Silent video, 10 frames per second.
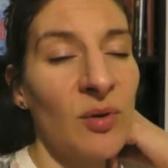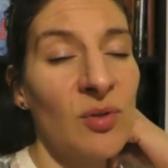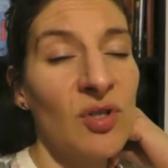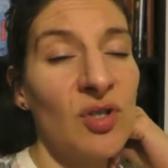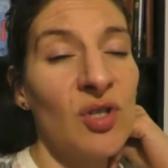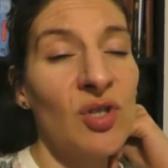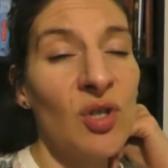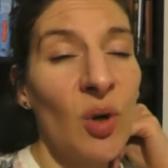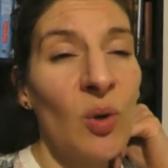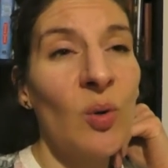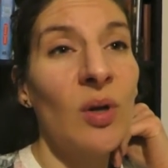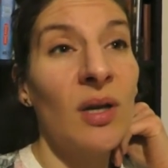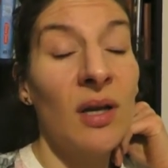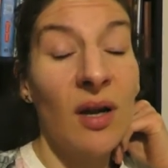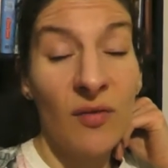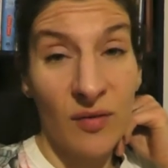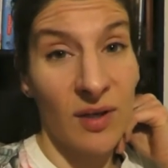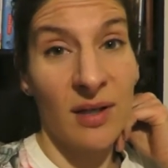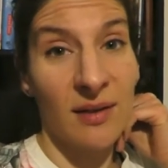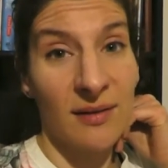It was just so
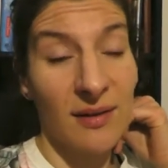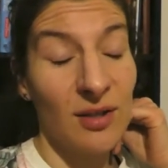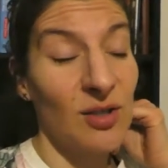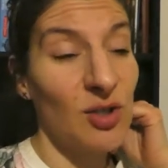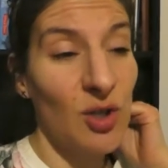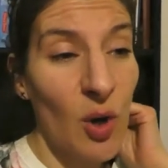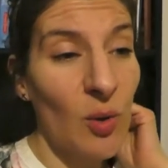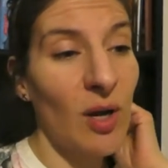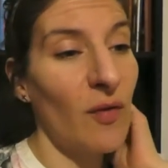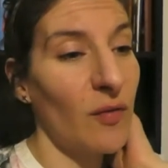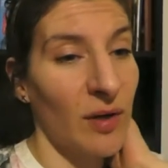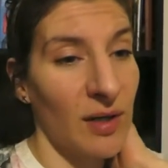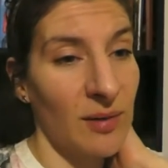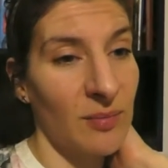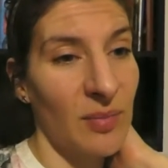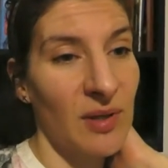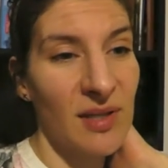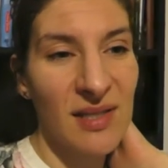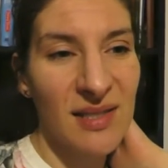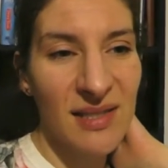lovely, so lovely,
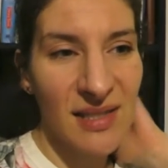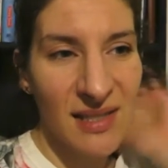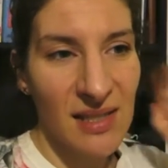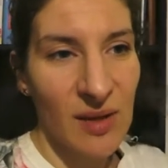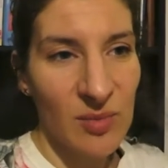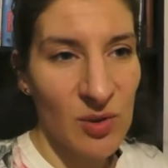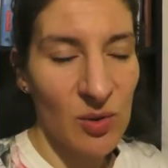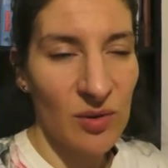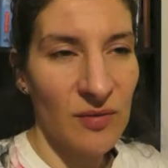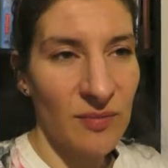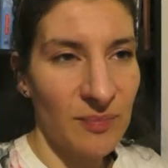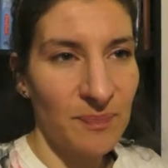but it's the same sort of